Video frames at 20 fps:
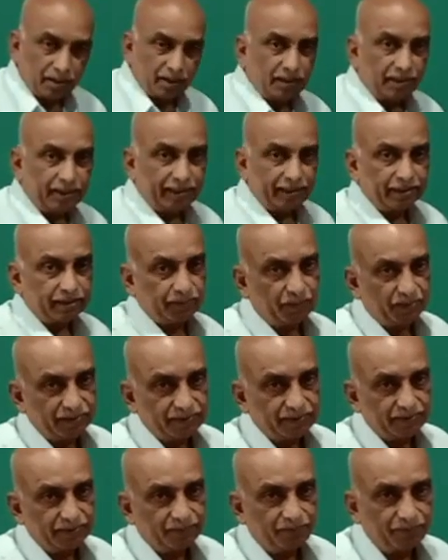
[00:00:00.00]
takes place.
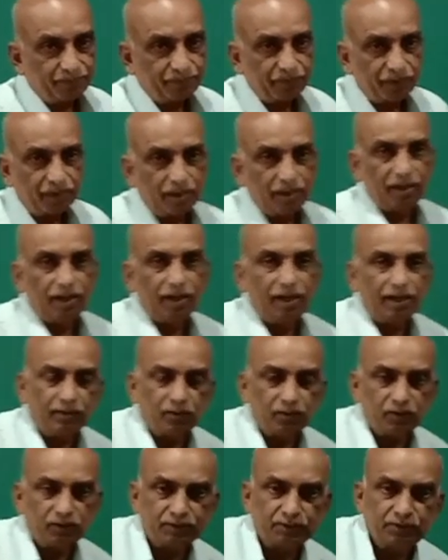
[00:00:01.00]
And
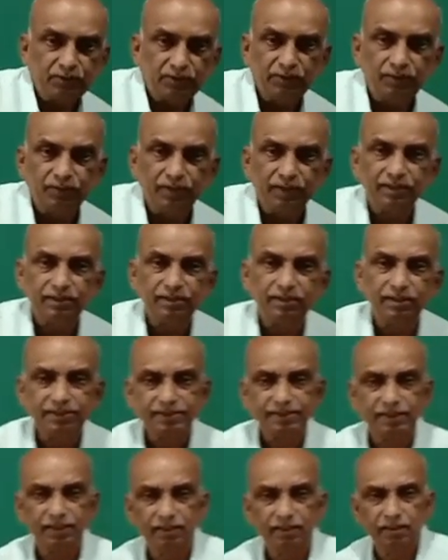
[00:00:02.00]
also during this
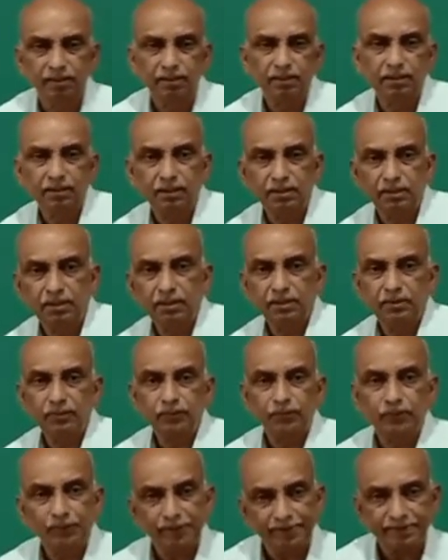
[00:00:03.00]

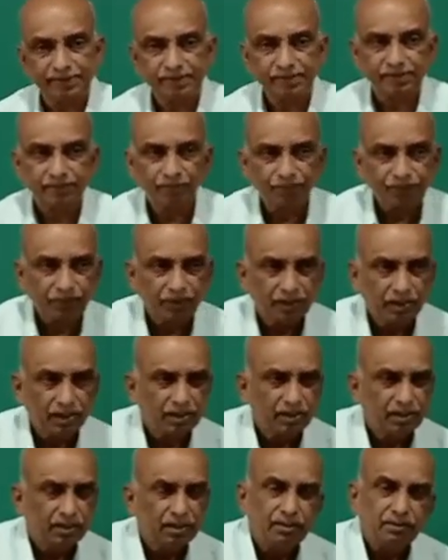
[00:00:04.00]
phase,
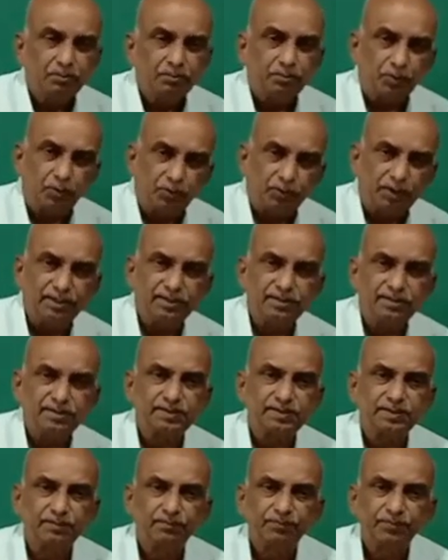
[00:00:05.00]
proteins
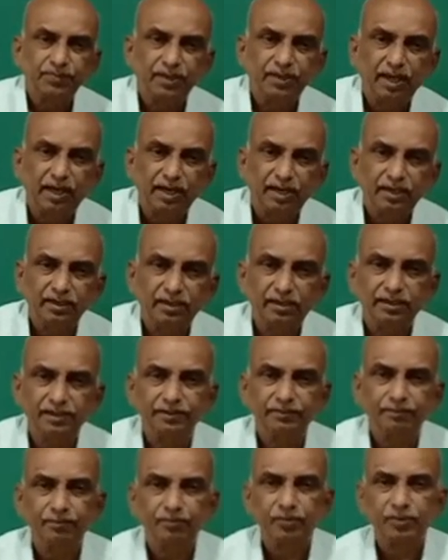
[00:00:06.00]
and
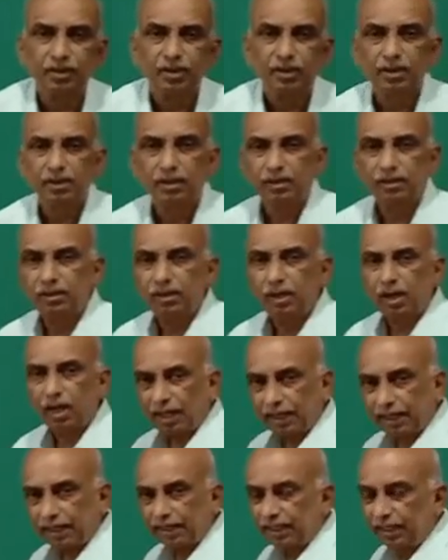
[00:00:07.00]

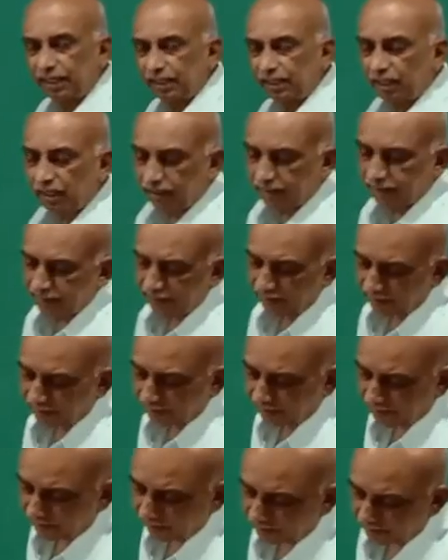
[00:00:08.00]
RNA are
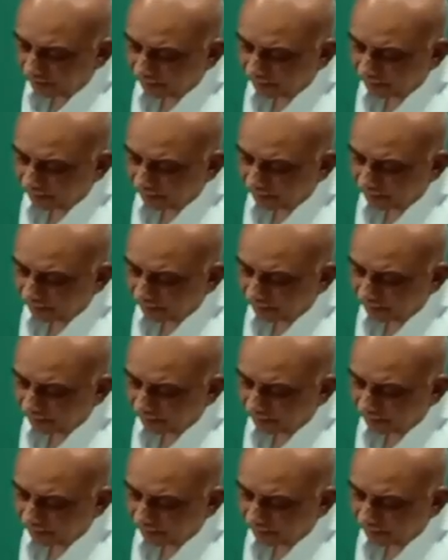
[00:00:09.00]
synthesized.